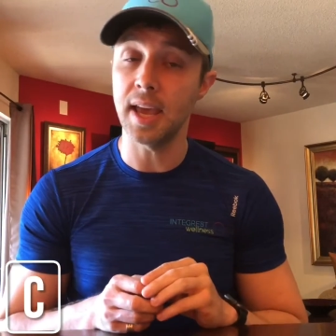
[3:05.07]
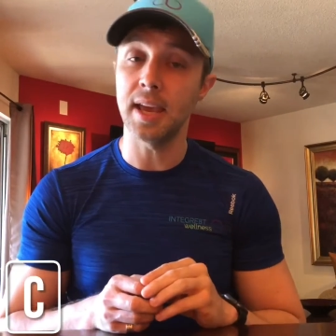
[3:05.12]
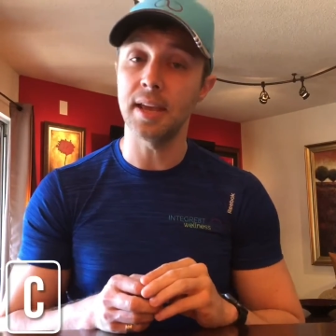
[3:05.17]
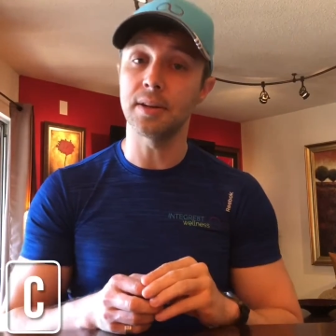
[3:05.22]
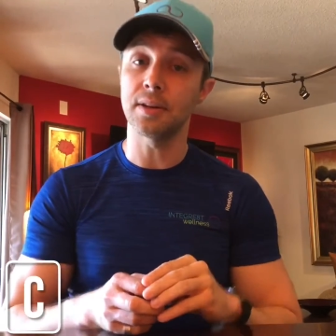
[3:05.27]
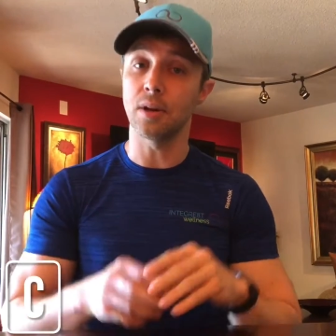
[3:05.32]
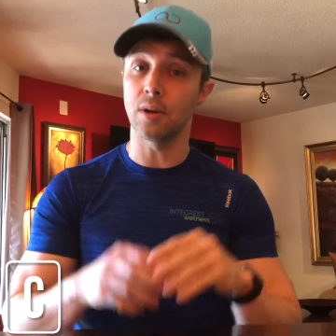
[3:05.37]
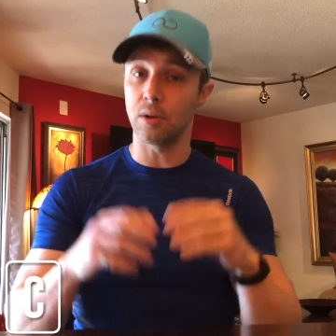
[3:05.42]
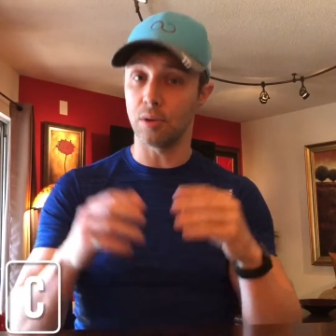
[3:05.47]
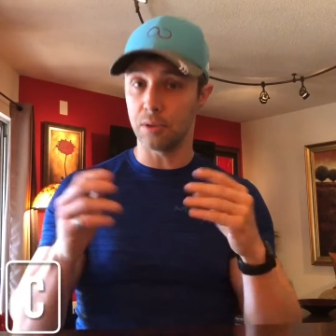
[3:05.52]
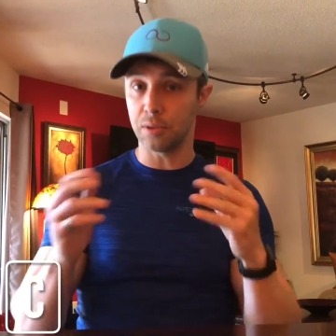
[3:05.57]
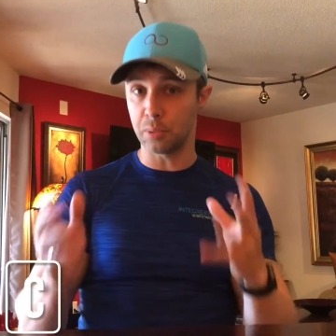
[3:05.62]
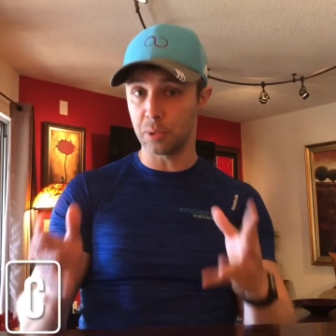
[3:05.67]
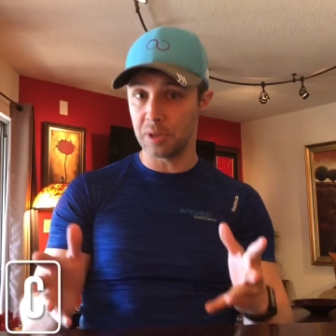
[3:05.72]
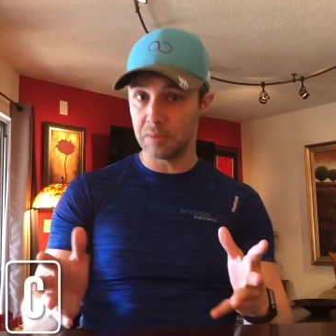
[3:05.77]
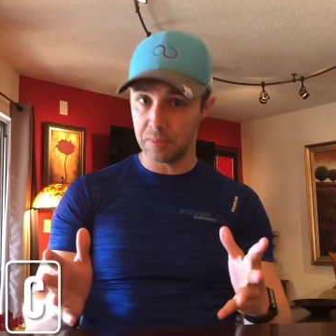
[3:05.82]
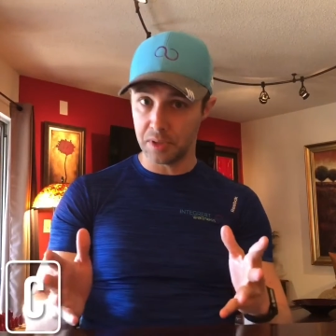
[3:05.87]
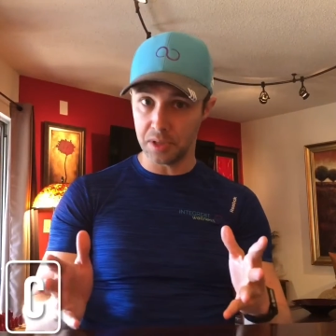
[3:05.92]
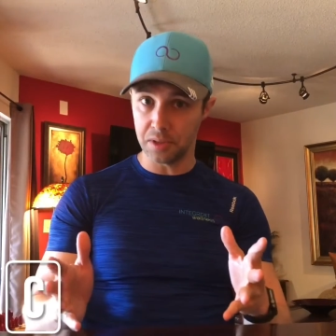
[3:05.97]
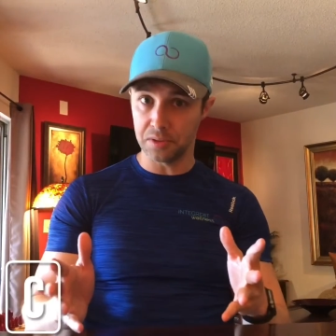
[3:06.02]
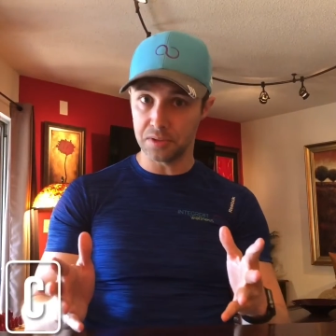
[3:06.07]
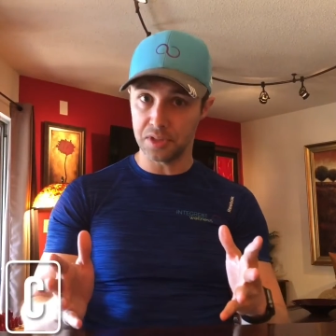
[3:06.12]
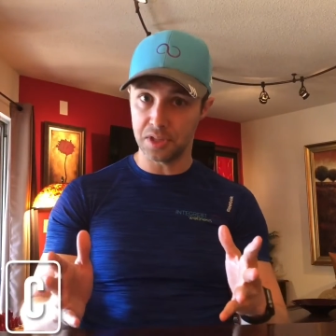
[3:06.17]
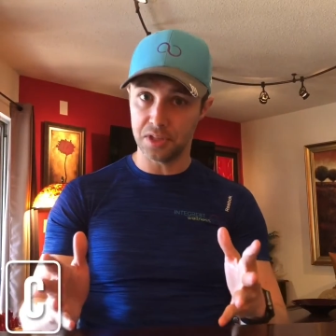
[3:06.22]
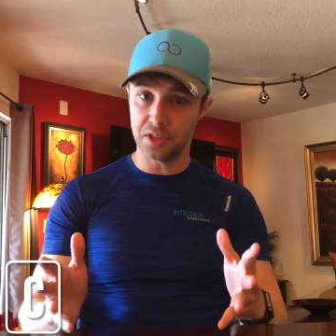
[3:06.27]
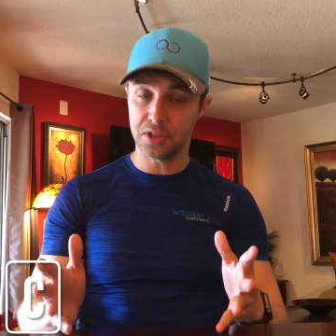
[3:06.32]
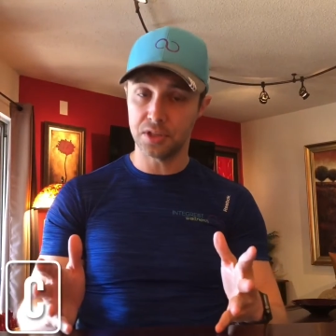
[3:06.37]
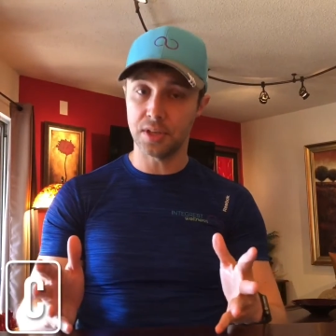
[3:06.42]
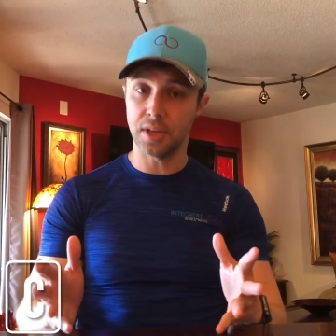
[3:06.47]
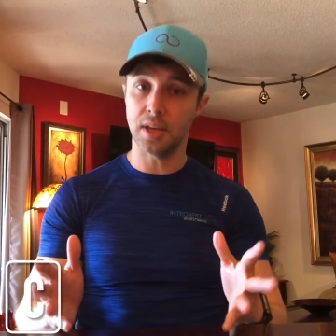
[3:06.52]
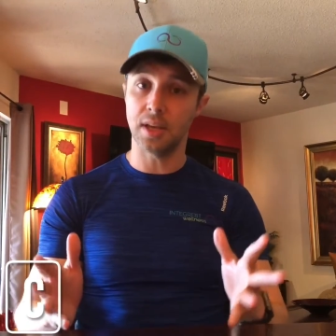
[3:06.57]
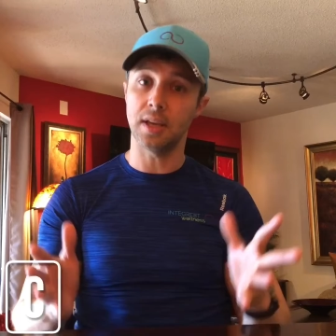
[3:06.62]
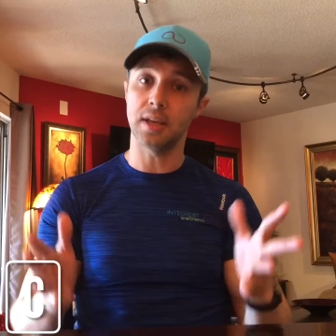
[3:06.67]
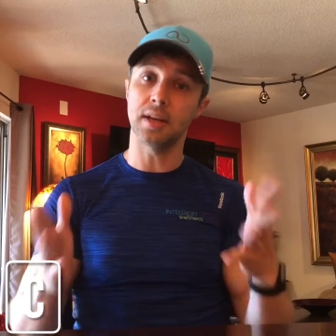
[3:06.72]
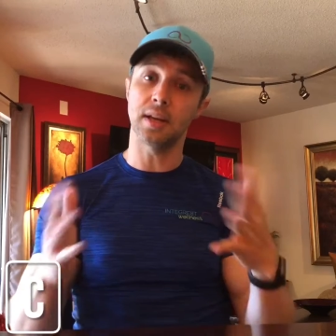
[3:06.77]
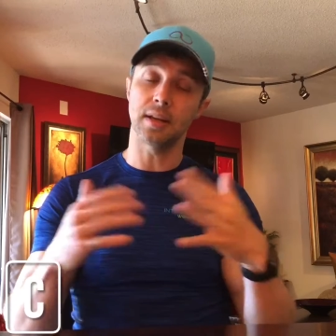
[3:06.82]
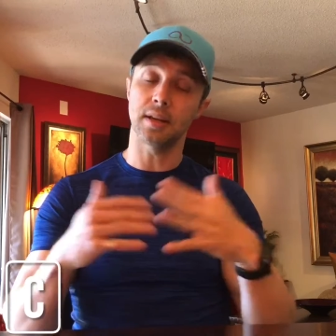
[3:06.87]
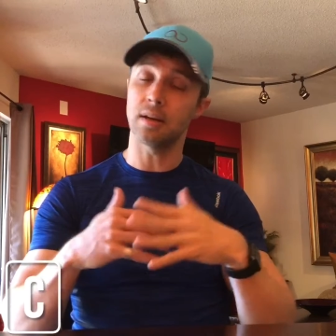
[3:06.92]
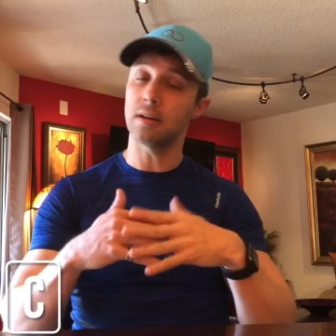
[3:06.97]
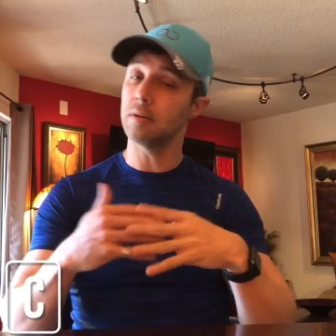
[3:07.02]
ate all 3 meals each day
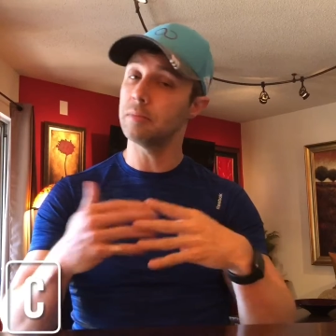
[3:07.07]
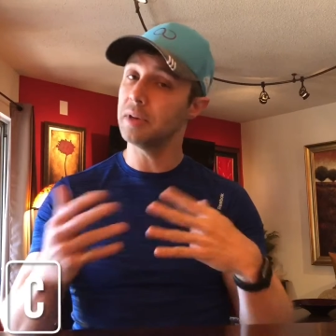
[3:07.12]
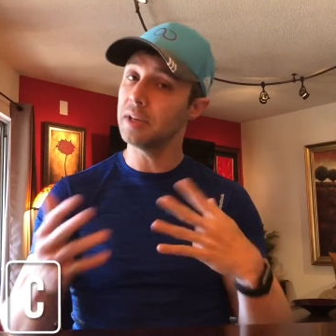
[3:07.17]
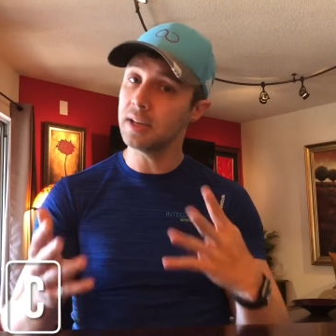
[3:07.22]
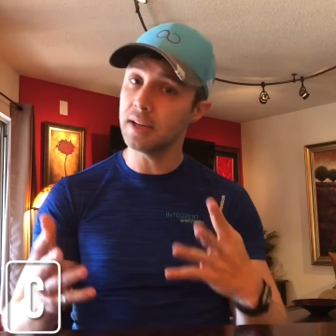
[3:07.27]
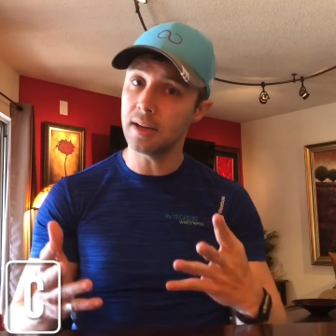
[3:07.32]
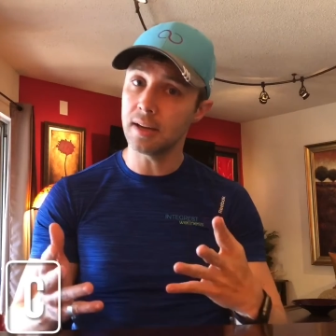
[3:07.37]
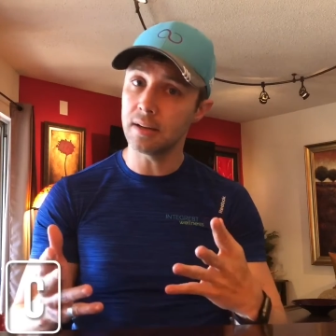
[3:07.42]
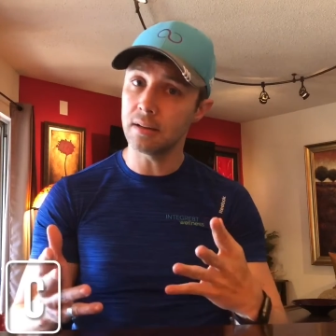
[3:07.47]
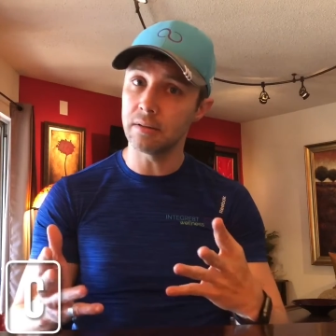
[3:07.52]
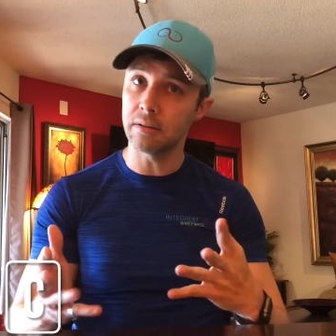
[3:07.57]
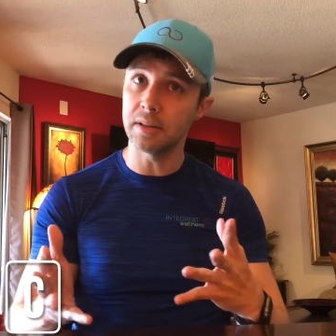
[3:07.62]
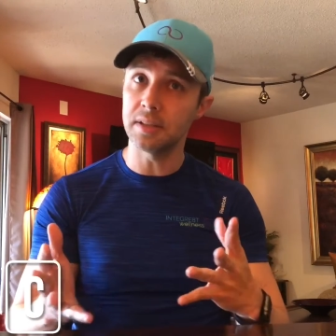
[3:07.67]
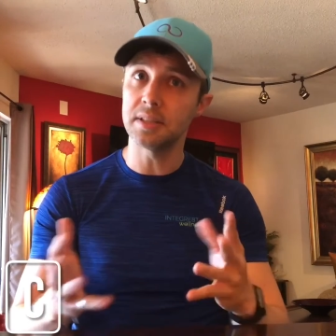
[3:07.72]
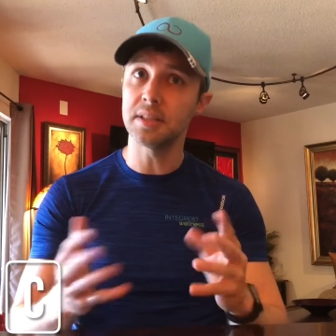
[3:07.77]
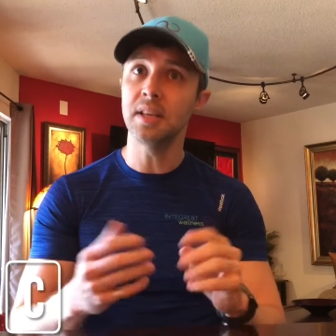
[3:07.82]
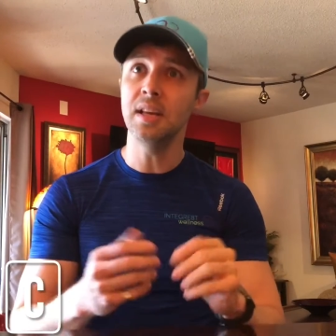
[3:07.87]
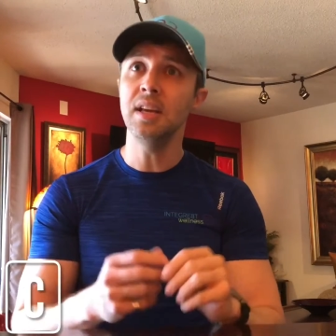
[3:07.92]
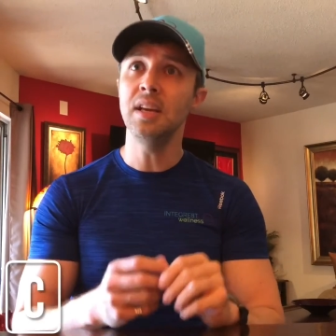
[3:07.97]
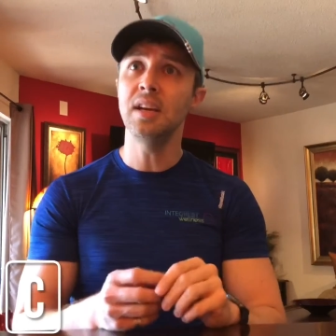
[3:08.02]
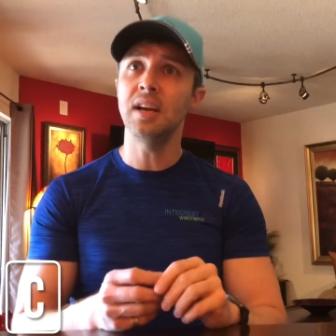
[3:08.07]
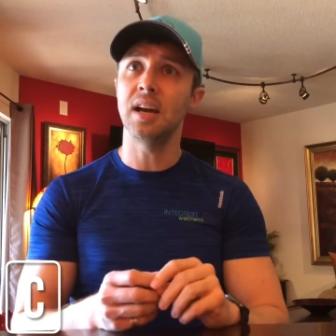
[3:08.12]
and I got all my calories.